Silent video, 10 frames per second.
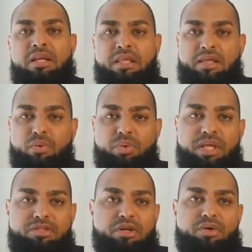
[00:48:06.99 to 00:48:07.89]
that
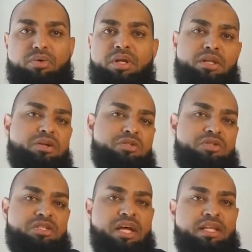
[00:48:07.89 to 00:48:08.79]
weeds are growing in our
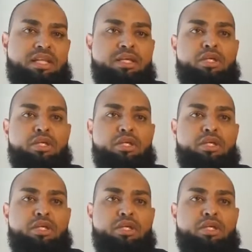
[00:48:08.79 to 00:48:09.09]
society.